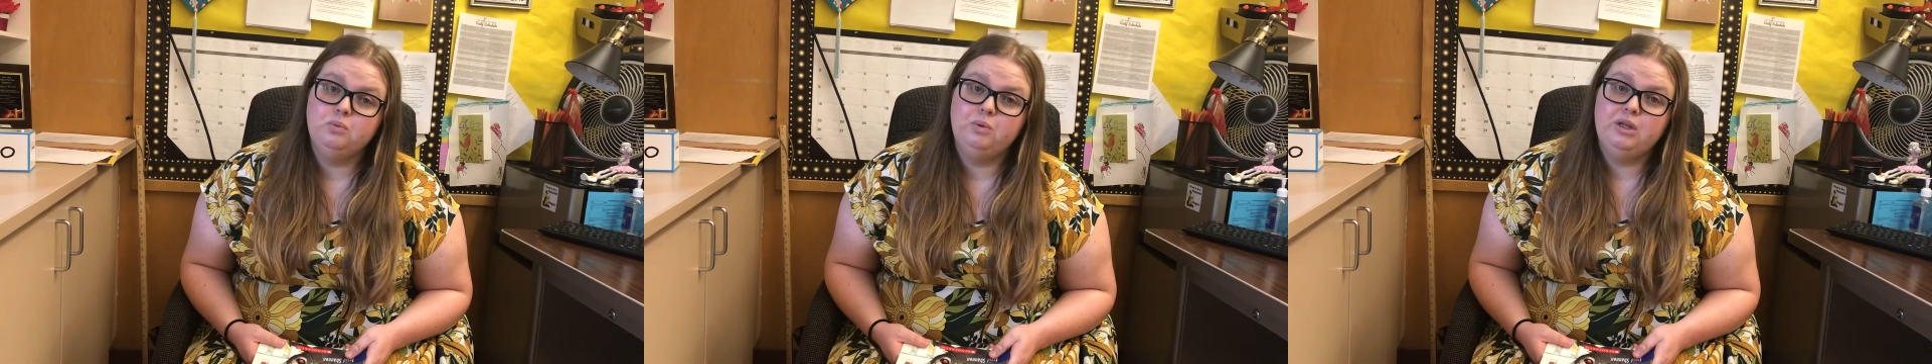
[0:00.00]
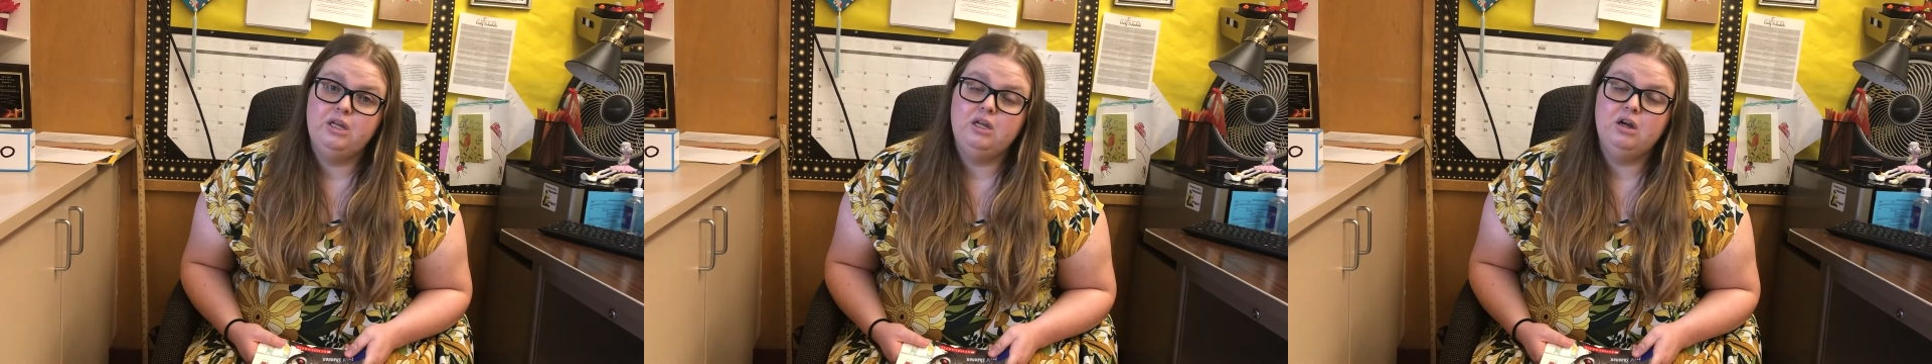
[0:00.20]

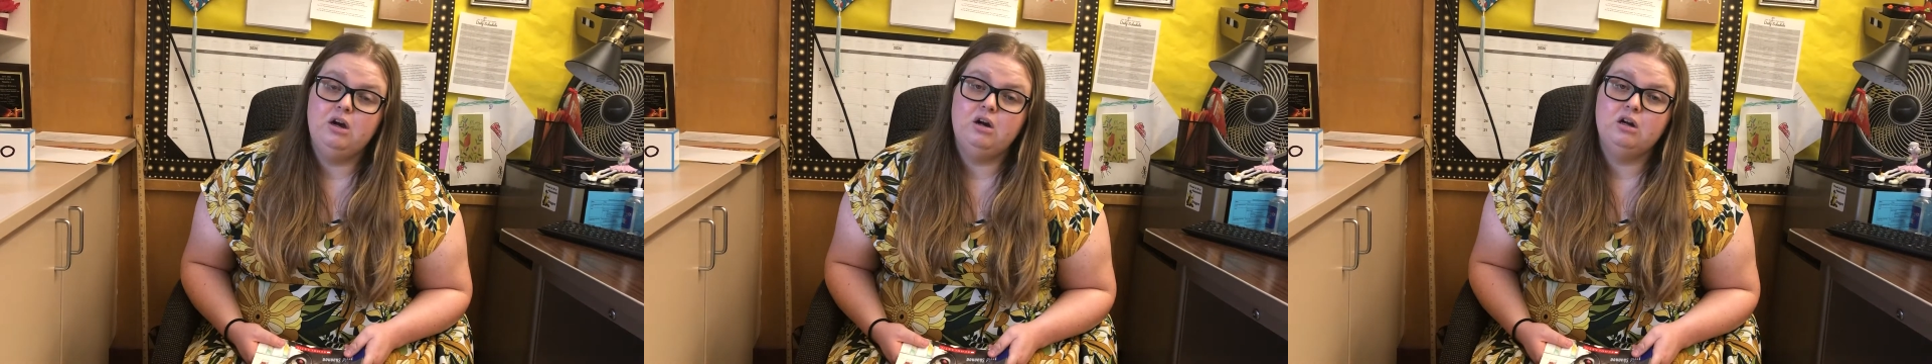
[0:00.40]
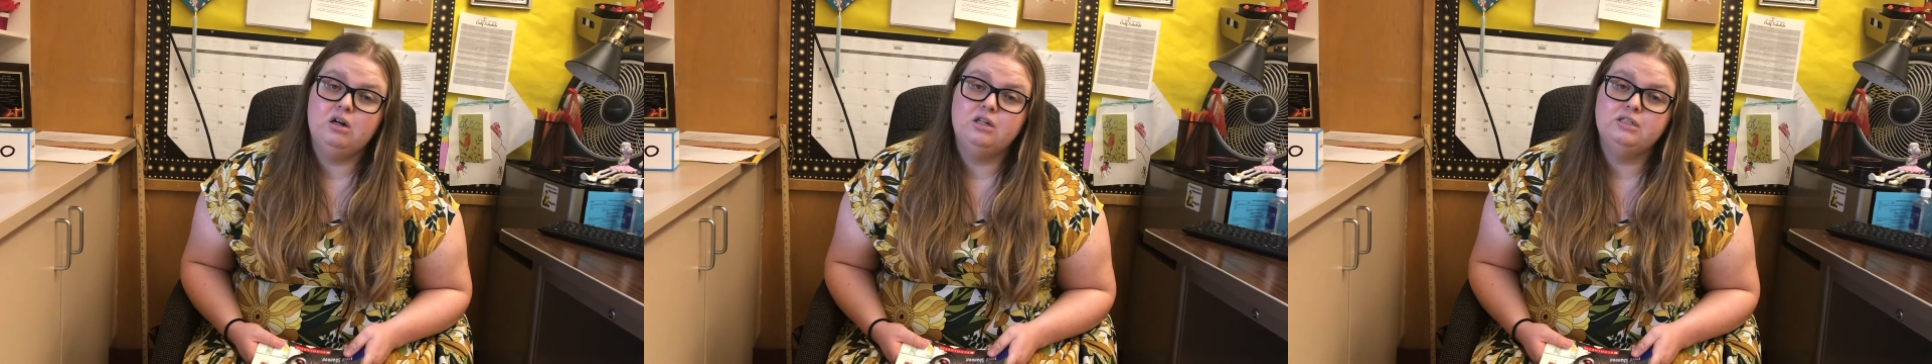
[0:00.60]
we
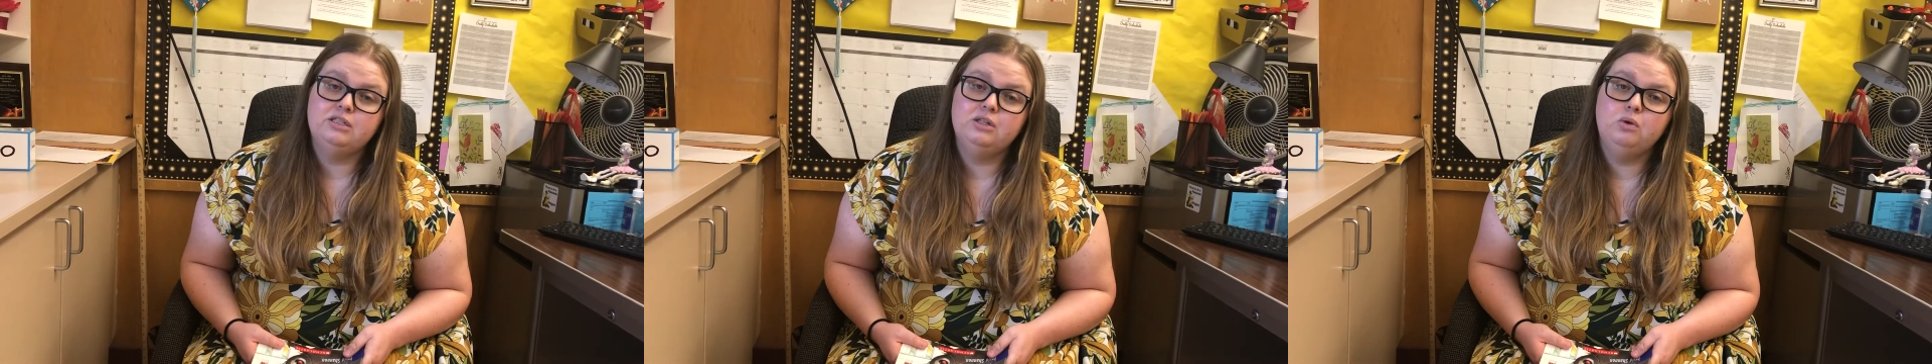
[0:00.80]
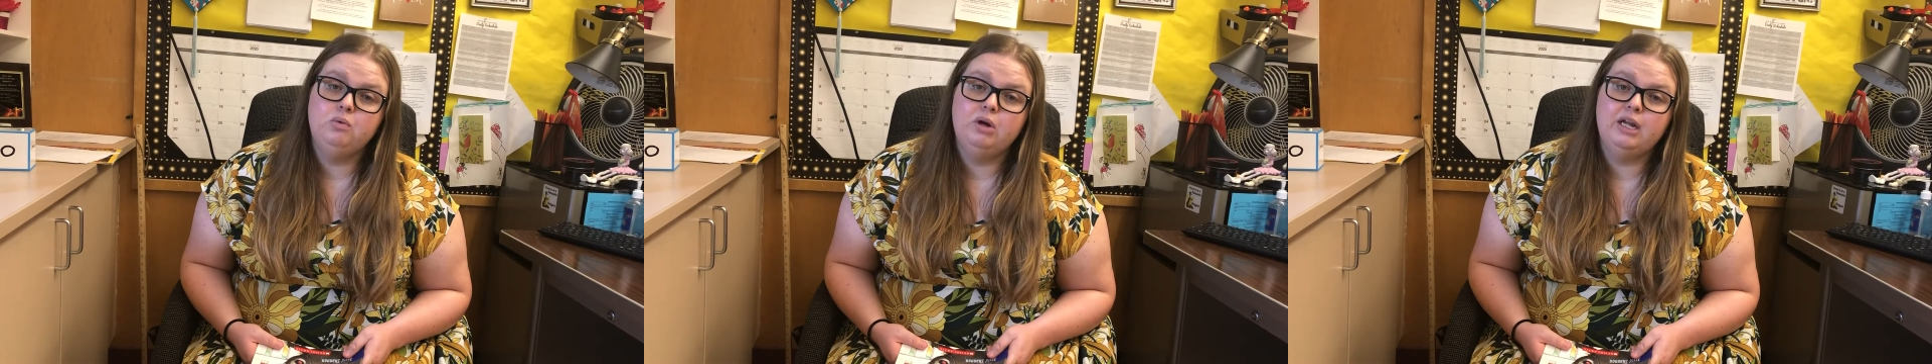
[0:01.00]
are
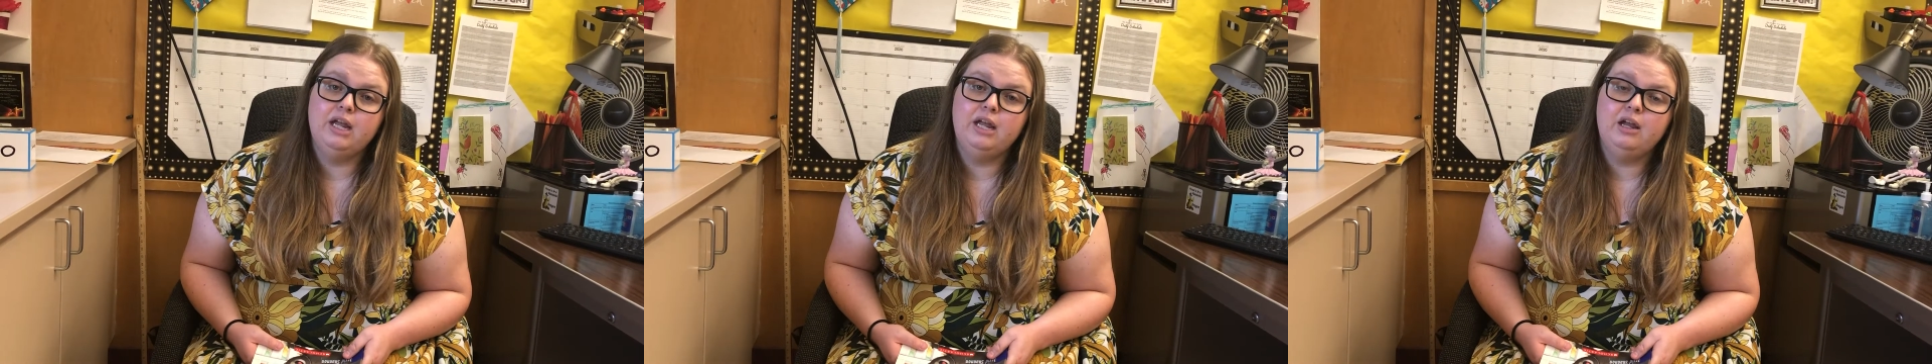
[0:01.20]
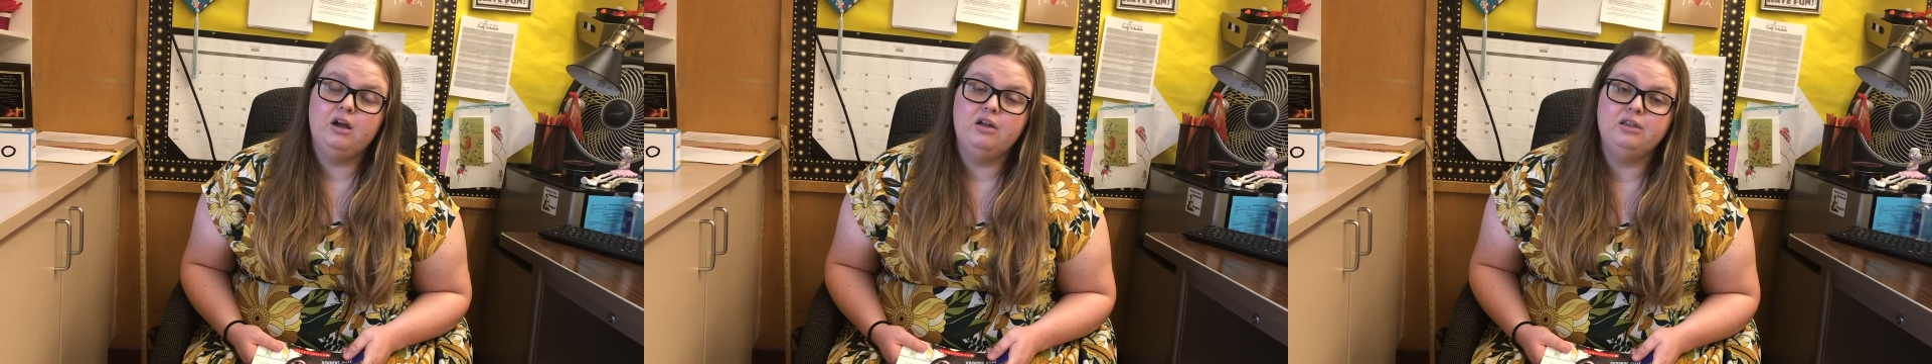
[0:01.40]
still
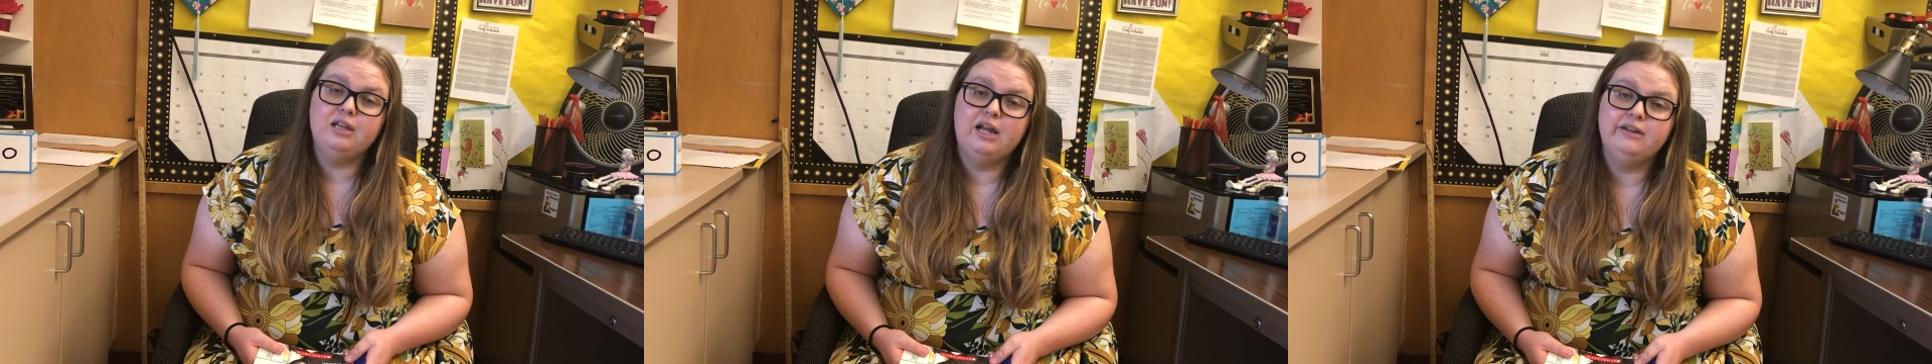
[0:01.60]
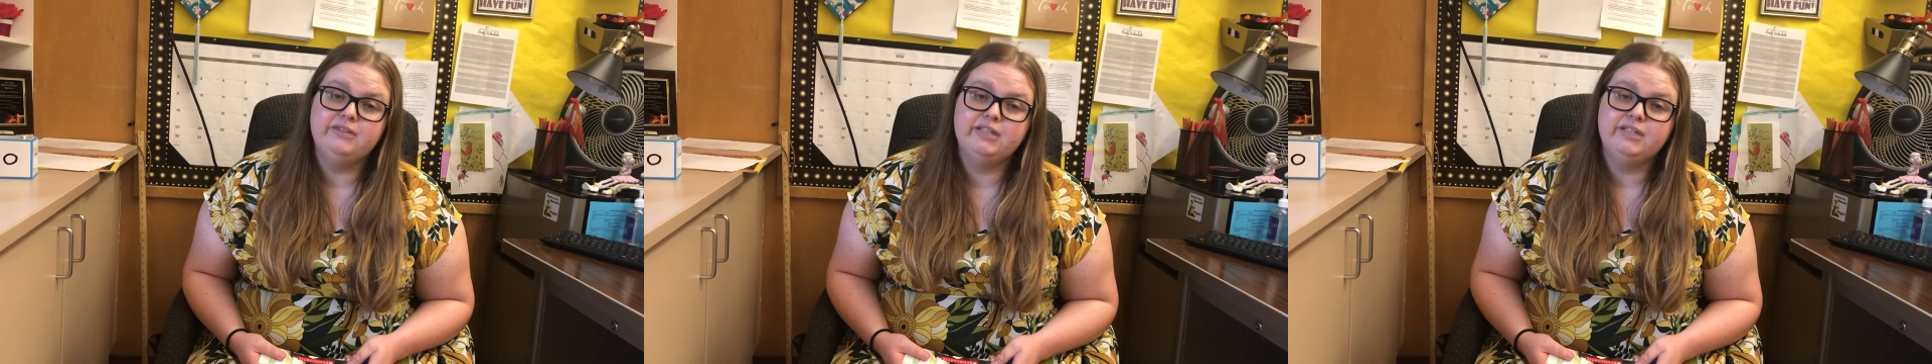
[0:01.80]
working on life